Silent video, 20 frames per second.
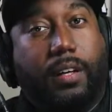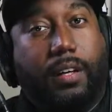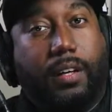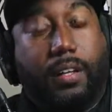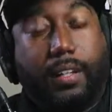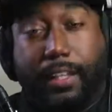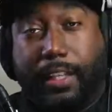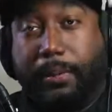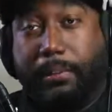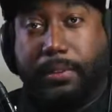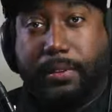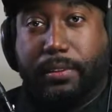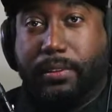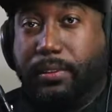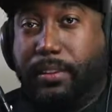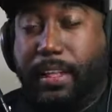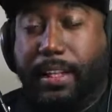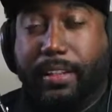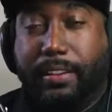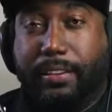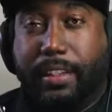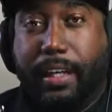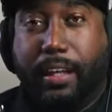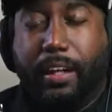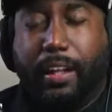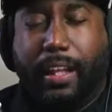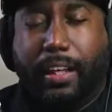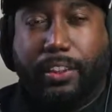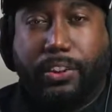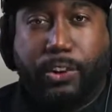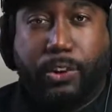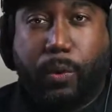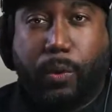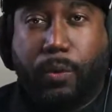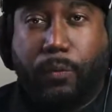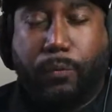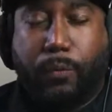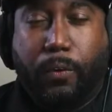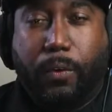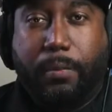clips, things that like short
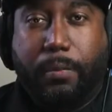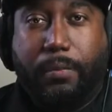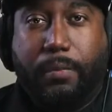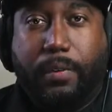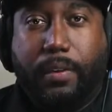form